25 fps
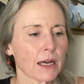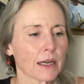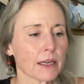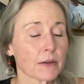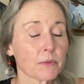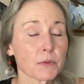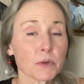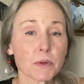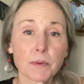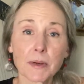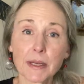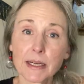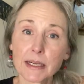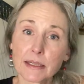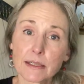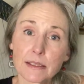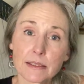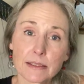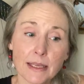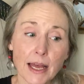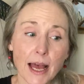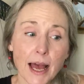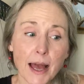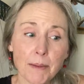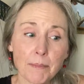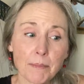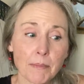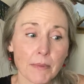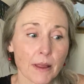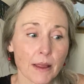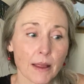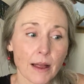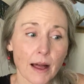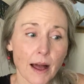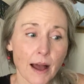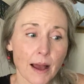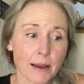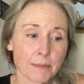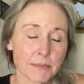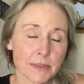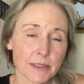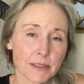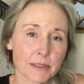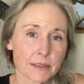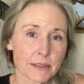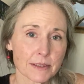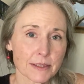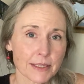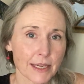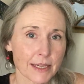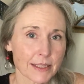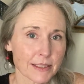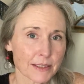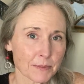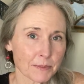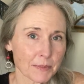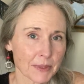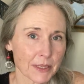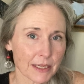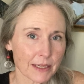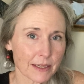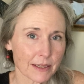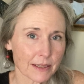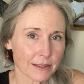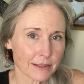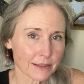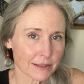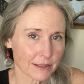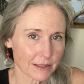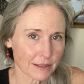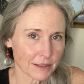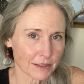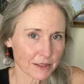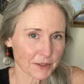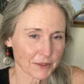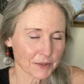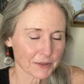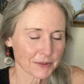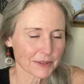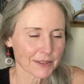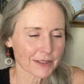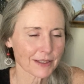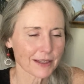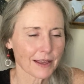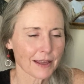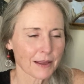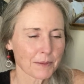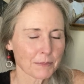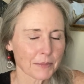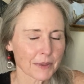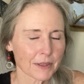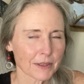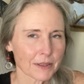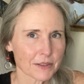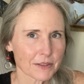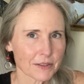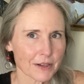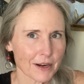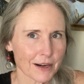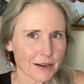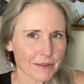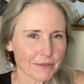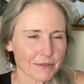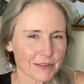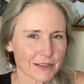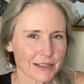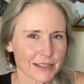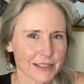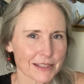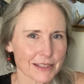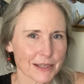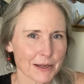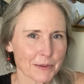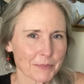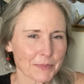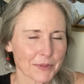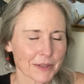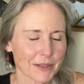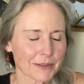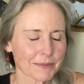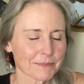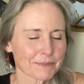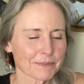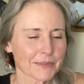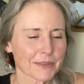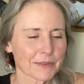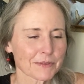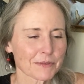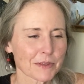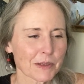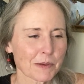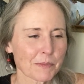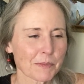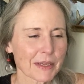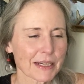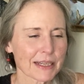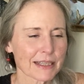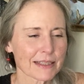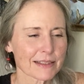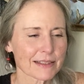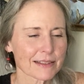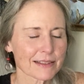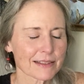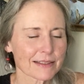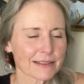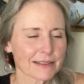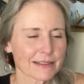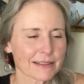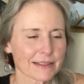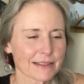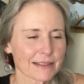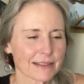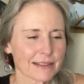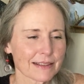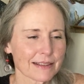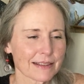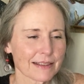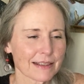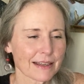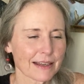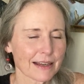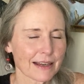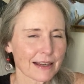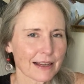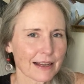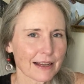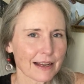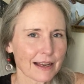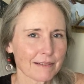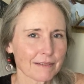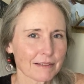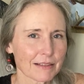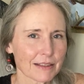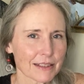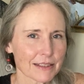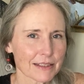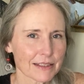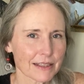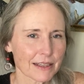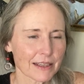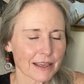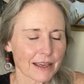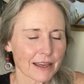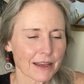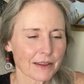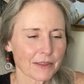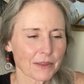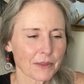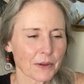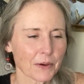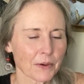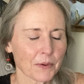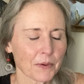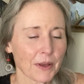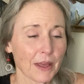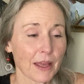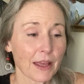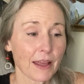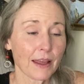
If we run out of time, I'm just gonna say to be continued. I'm gonna try to finish up here a few minutes. I have a hunch I can't though.